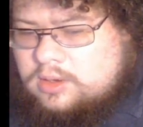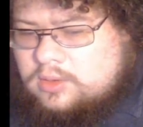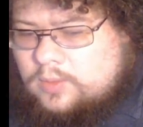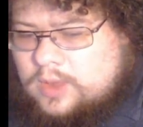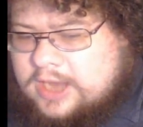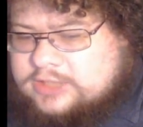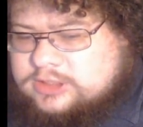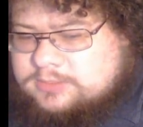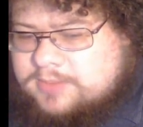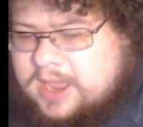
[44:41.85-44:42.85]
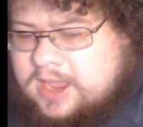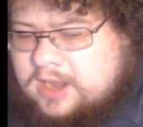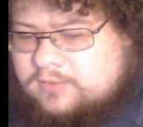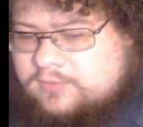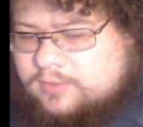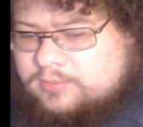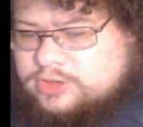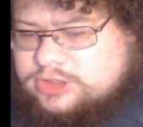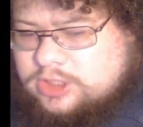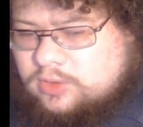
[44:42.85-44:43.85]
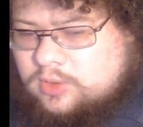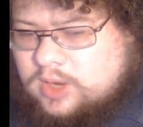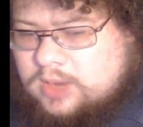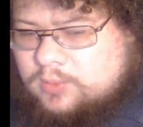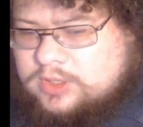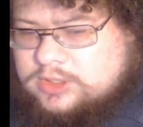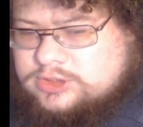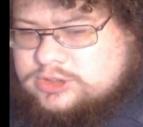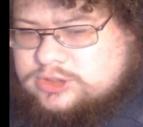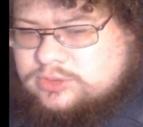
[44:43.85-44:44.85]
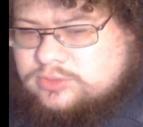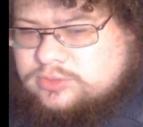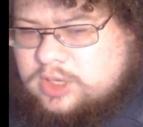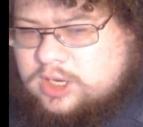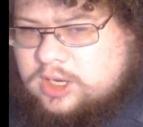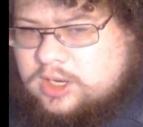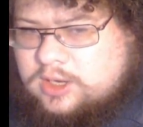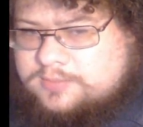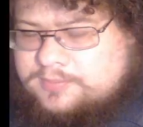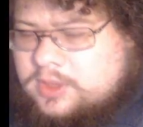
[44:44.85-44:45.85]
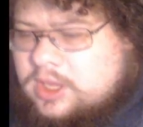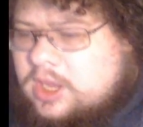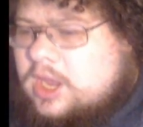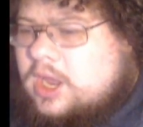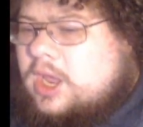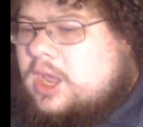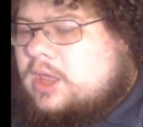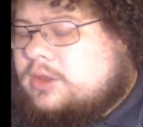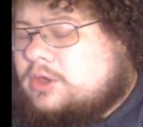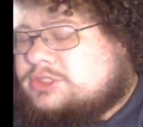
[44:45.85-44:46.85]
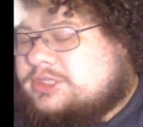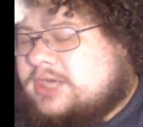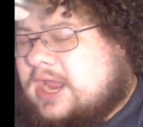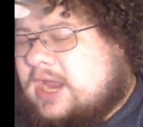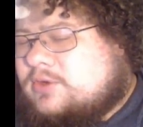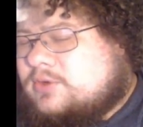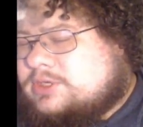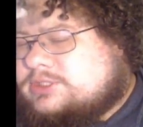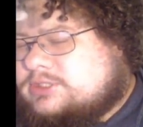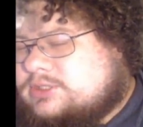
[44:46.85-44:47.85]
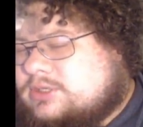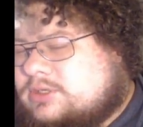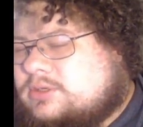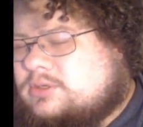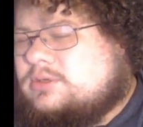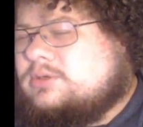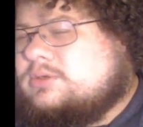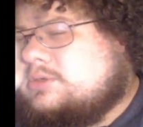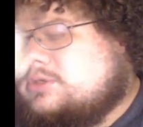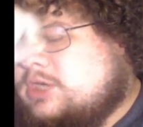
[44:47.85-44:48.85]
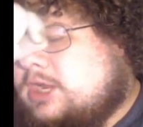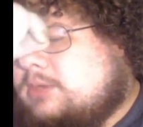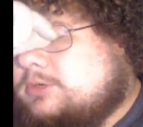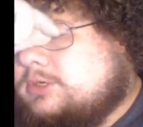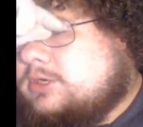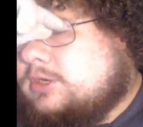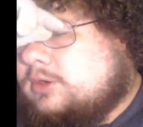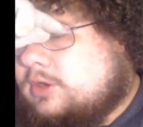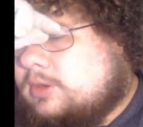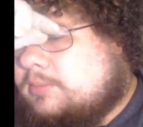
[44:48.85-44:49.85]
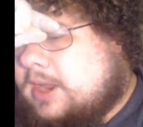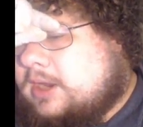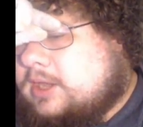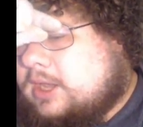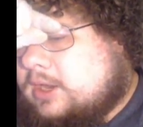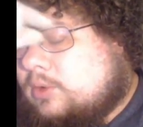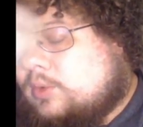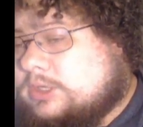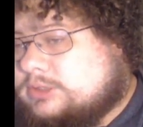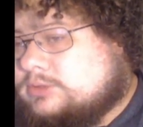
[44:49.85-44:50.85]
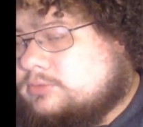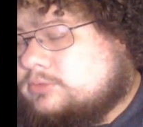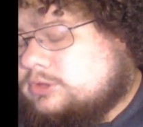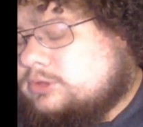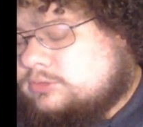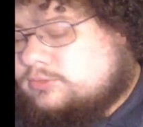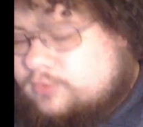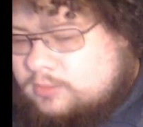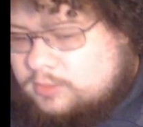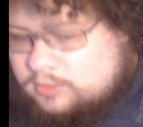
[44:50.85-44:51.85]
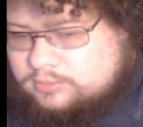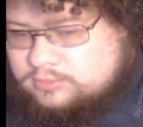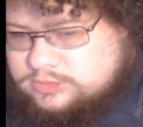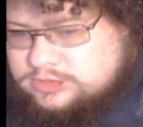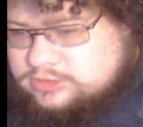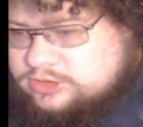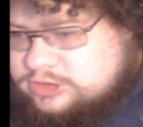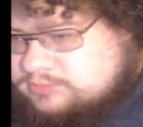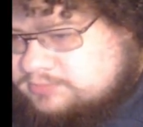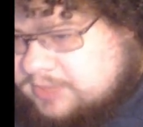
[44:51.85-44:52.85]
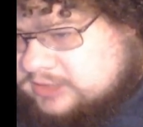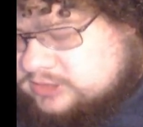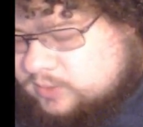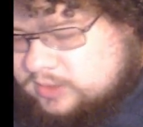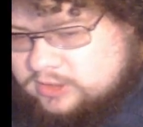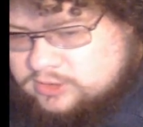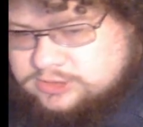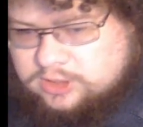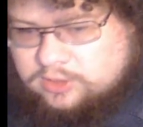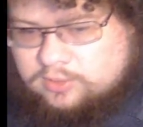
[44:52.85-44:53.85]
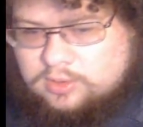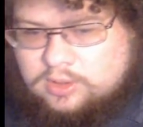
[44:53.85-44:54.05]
well, actually back from the show, I went to, there's an actress named Tallulah Bankhead. Well, she passed away years ago.